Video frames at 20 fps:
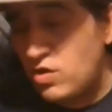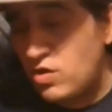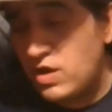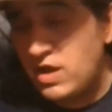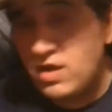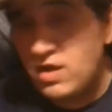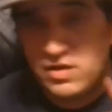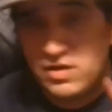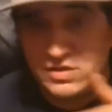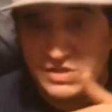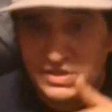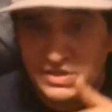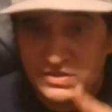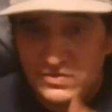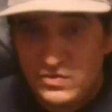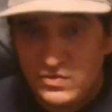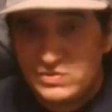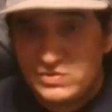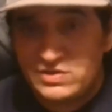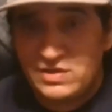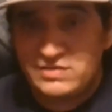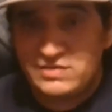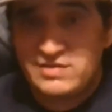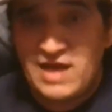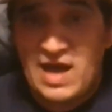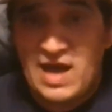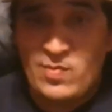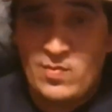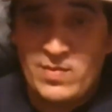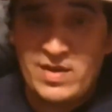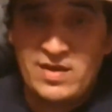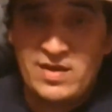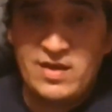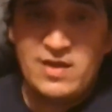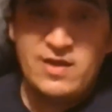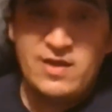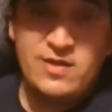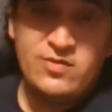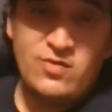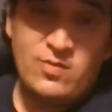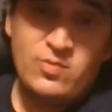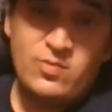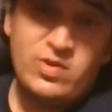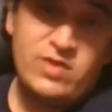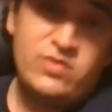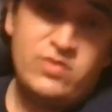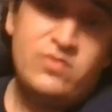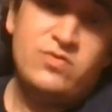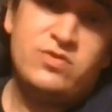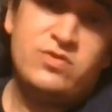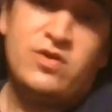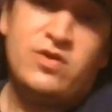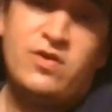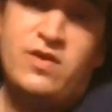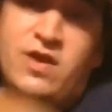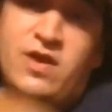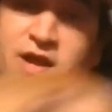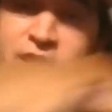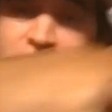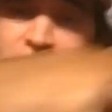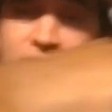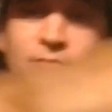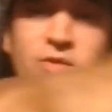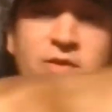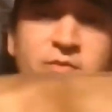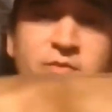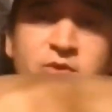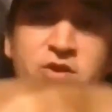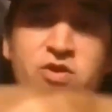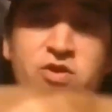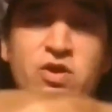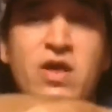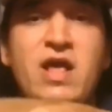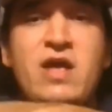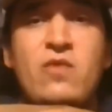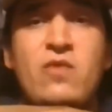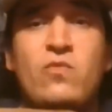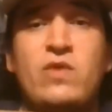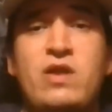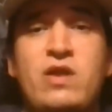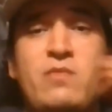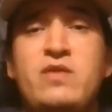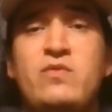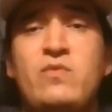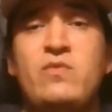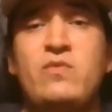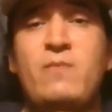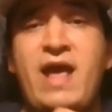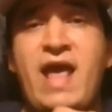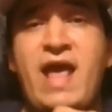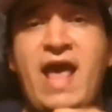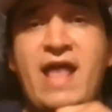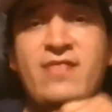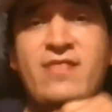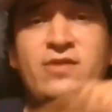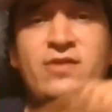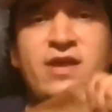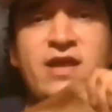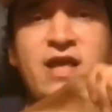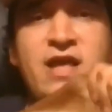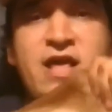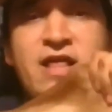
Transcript: here because she's always on top of me. So I'm going to use her. I'm going to read you what I mean by handling.